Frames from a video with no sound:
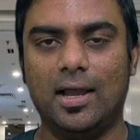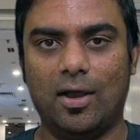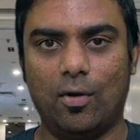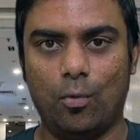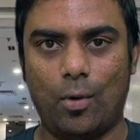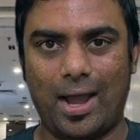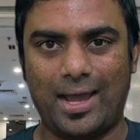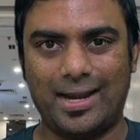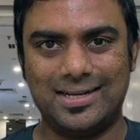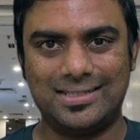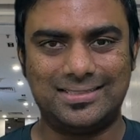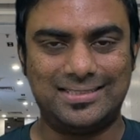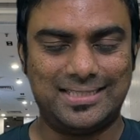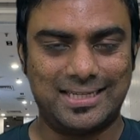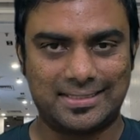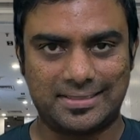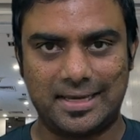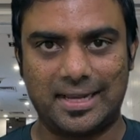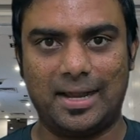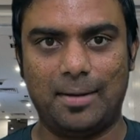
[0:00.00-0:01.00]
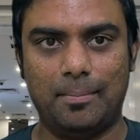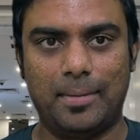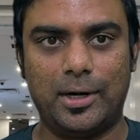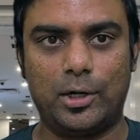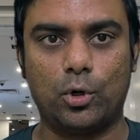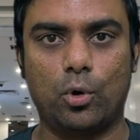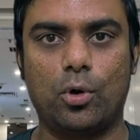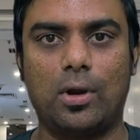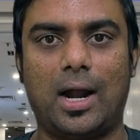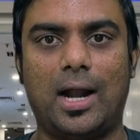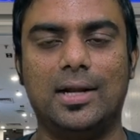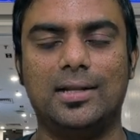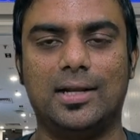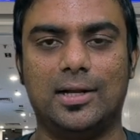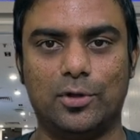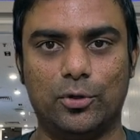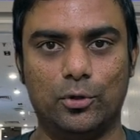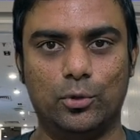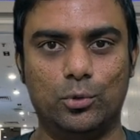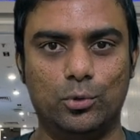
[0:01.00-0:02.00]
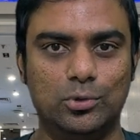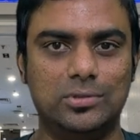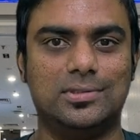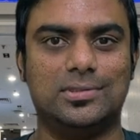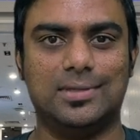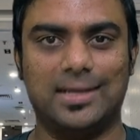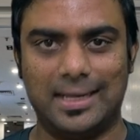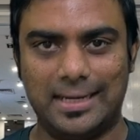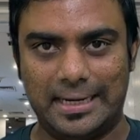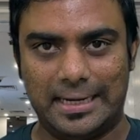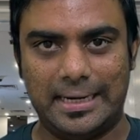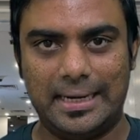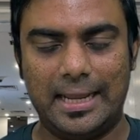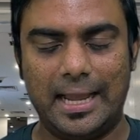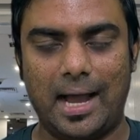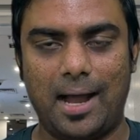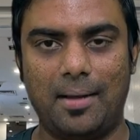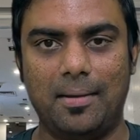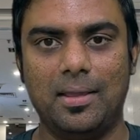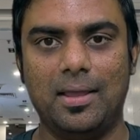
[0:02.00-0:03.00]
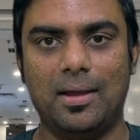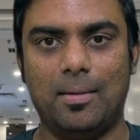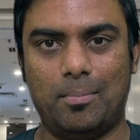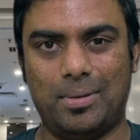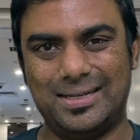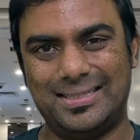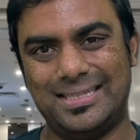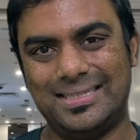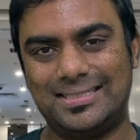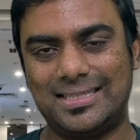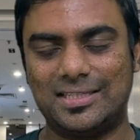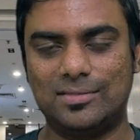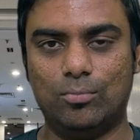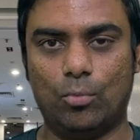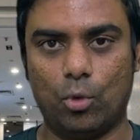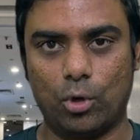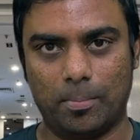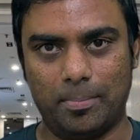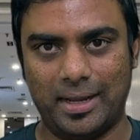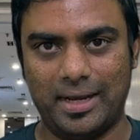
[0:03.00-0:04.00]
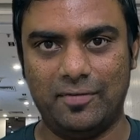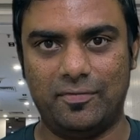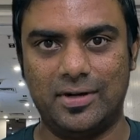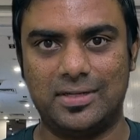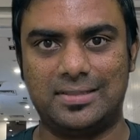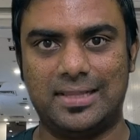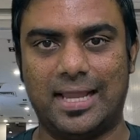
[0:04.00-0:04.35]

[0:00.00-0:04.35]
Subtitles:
where it's just like a metro card that you use in India, but this has more benefits.